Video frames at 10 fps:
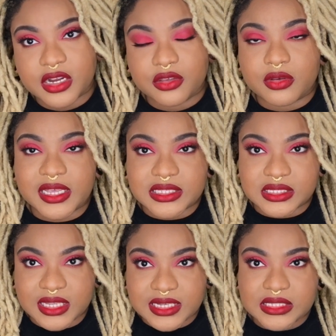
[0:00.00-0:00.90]
you get to
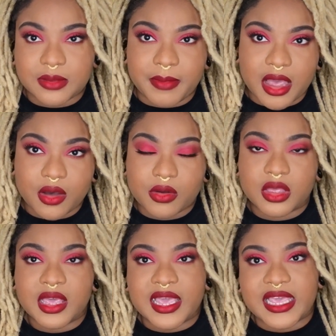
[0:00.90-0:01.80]
test them out
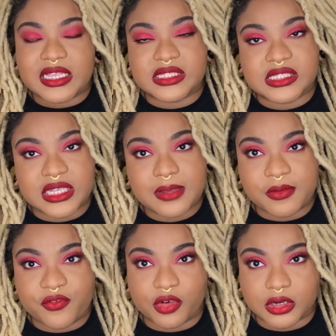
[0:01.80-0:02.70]
and see
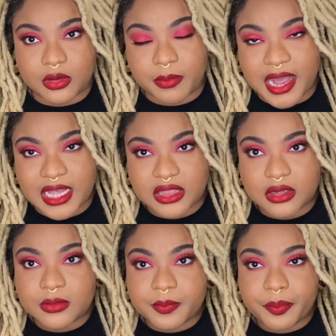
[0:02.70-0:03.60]
before you buy
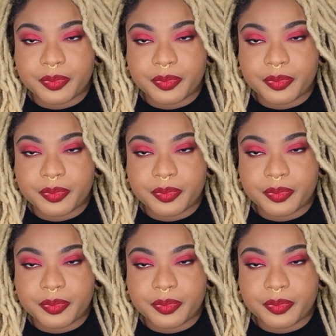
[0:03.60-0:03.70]
them.